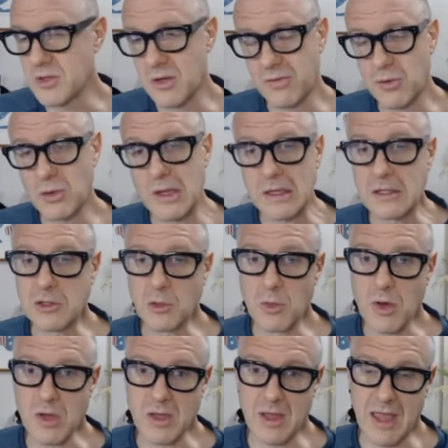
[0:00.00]
So if you're lucky to
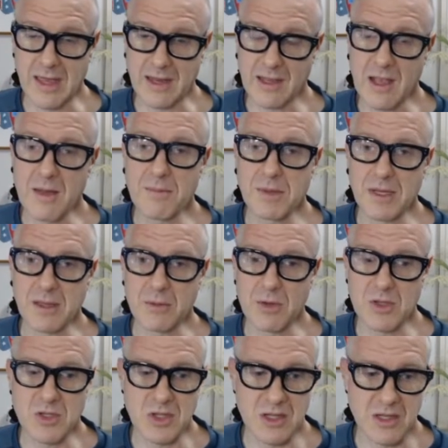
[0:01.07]
work at a company
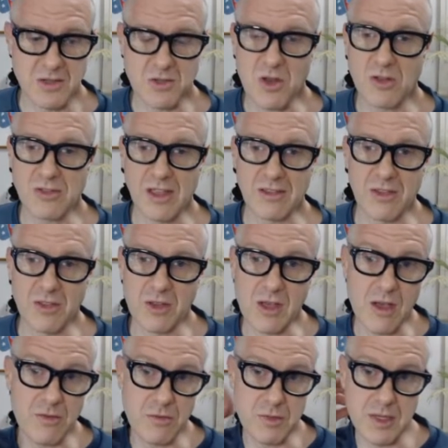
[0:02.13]
which has contacted the
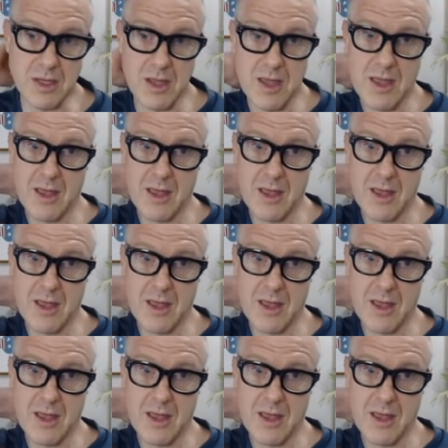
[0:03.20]
government,